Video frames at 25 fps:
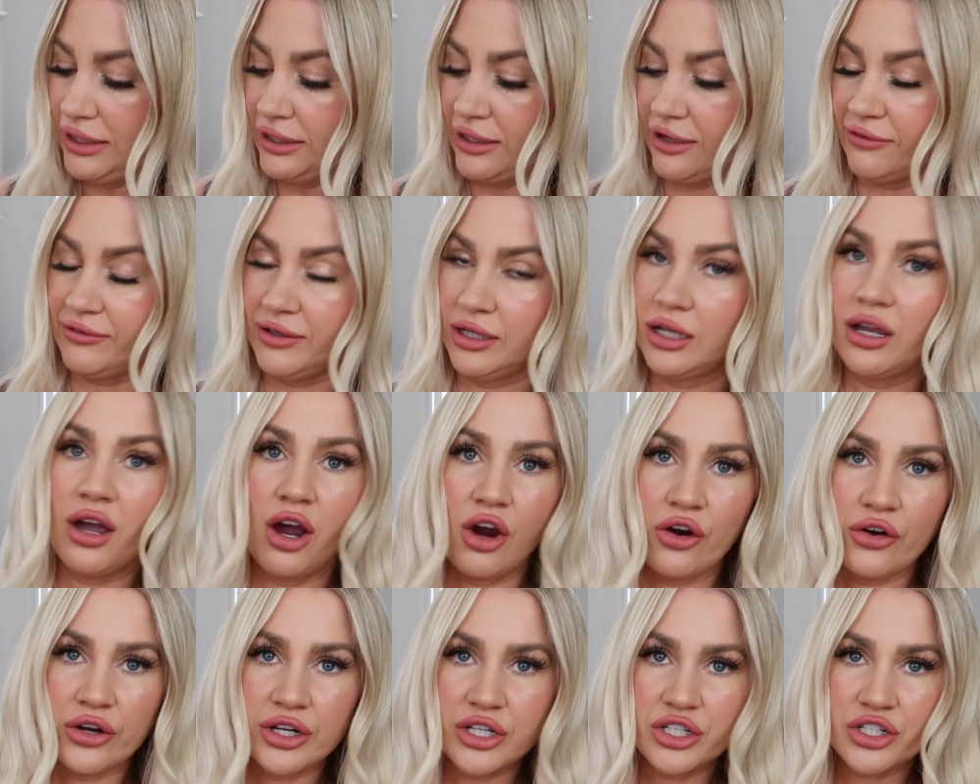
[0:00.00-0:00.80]
loving
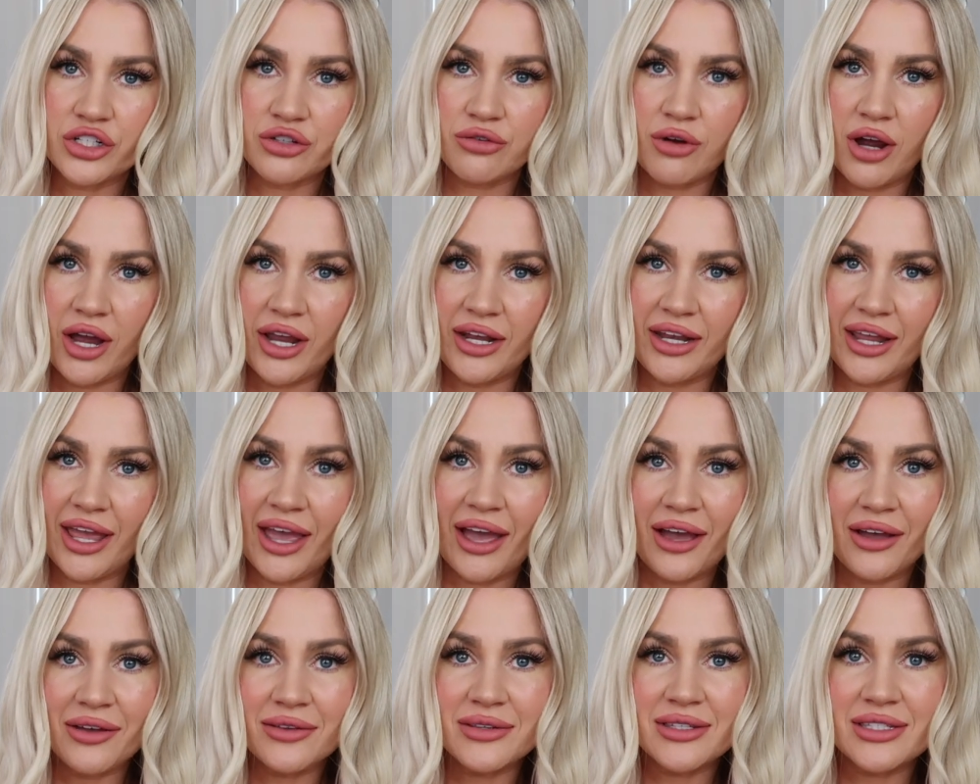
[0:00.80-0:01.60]
orange right
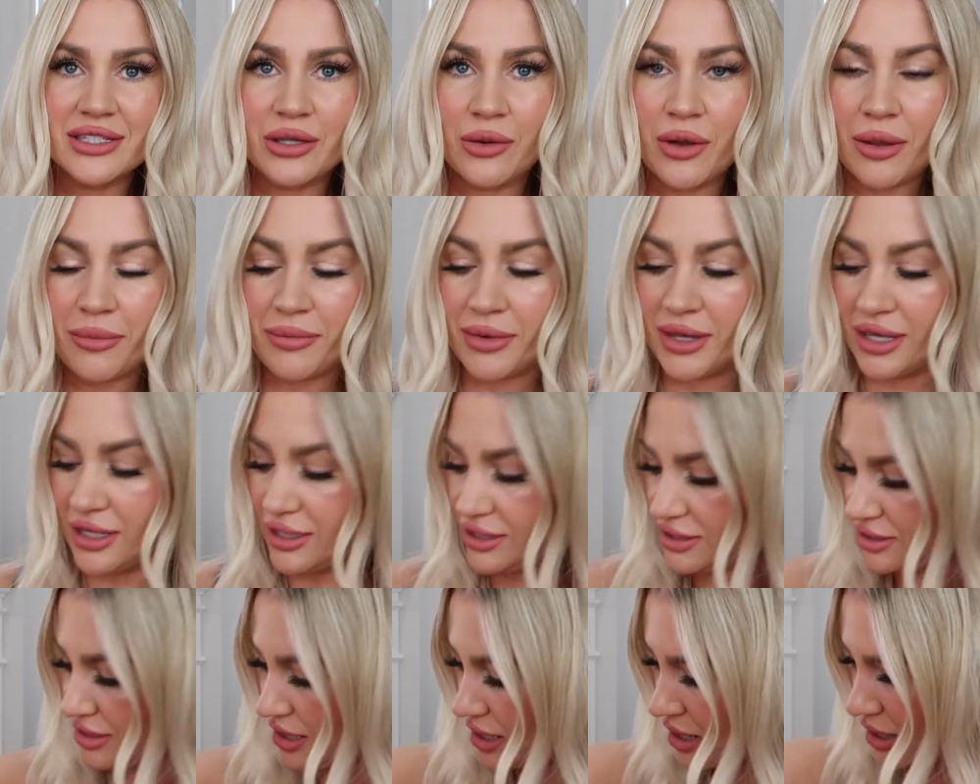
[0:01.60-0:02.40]
now. So I
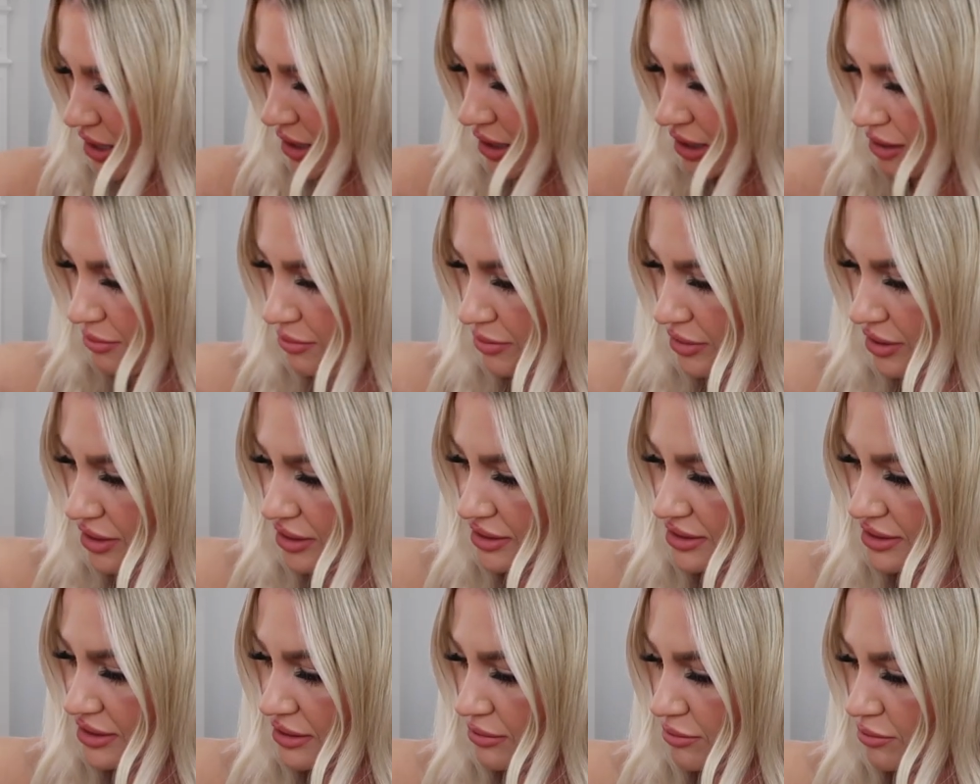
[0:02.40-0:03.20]
picked up
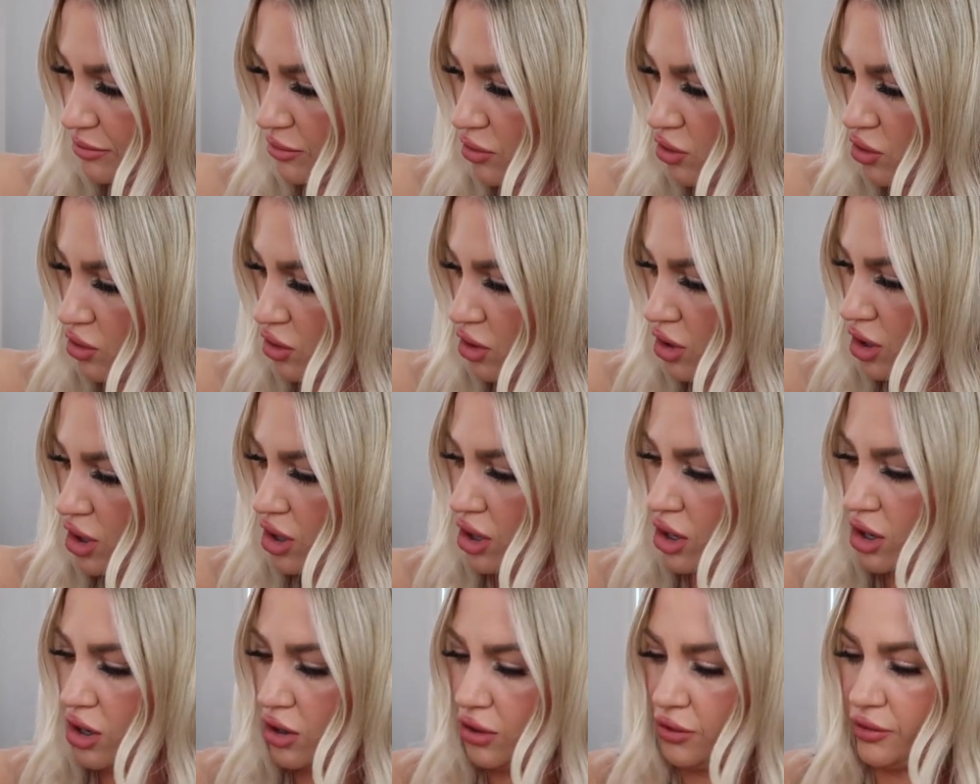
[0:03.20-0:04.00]
some more
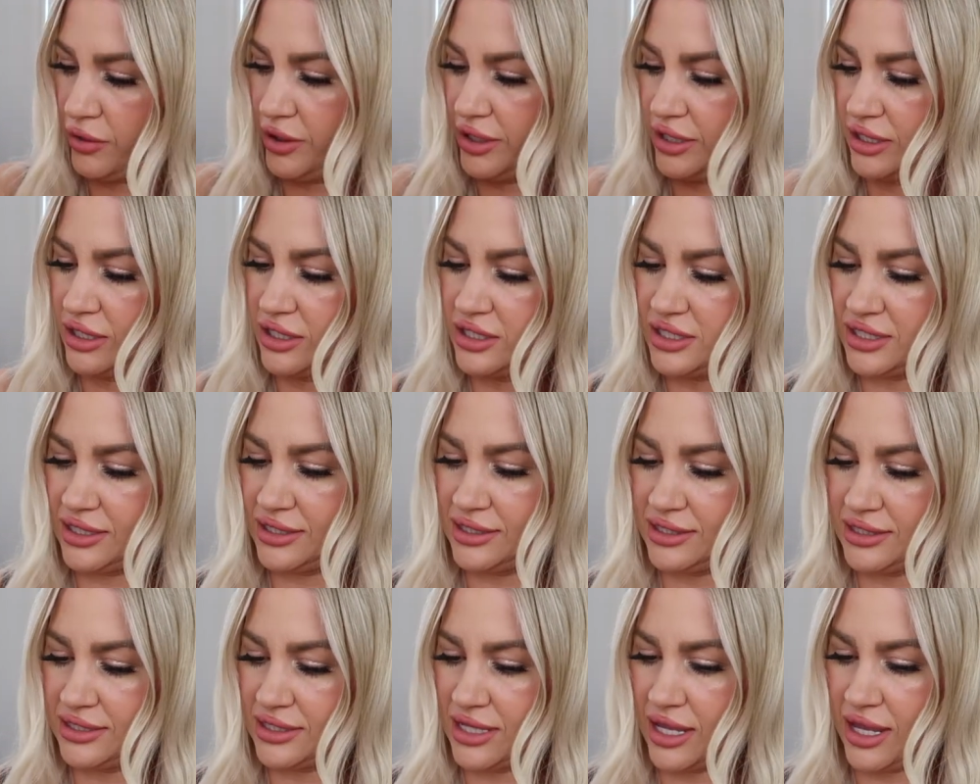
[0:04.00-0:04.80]
orange
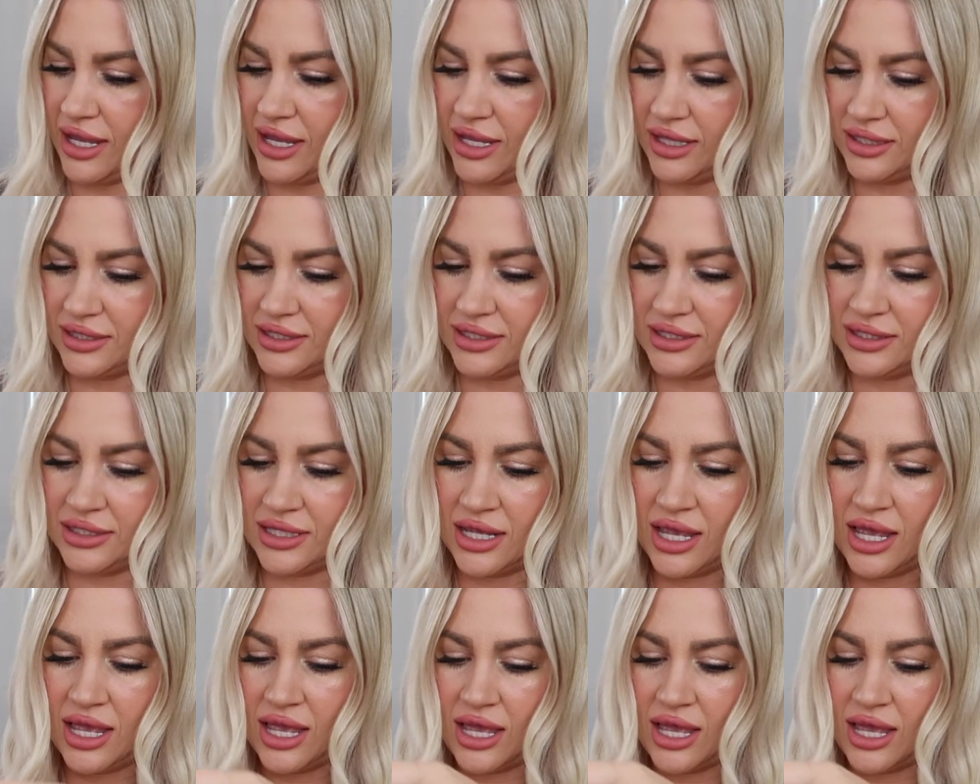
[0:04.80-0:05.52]
sets